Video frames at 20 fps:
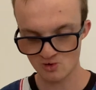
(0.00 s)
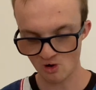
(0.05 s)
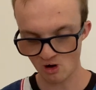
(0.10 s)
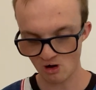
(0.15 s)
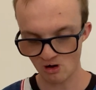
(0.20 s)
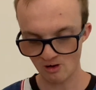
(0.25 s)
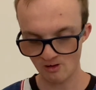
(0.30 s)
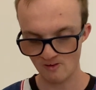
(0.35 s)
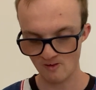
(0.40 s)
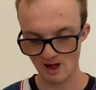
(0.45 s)

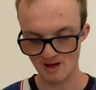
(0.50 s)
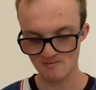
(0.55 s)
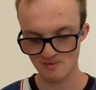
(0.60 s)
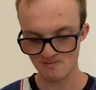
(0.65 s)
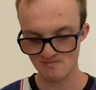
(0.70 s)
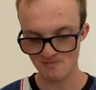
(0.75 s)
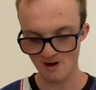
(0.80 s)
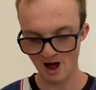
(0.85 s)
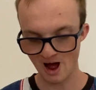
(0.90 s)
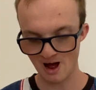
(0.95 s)
Got
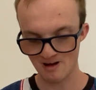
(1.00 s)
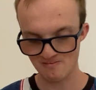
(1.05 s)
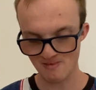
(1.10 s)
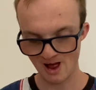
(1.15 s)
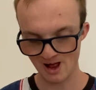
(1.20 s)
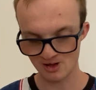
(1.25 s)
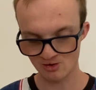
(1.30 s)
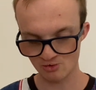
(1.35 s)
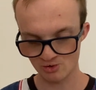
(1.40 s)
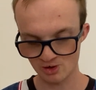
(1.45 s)
lemon balm
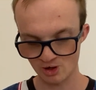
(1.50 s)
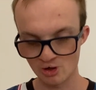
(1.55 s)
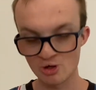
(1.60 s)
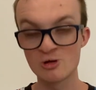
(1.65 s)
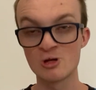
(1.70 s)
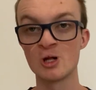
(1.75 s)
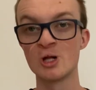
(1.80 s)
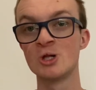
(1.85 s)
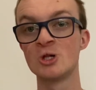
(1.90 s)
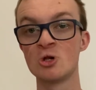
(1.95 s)
and also
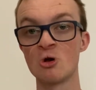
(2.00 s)
St.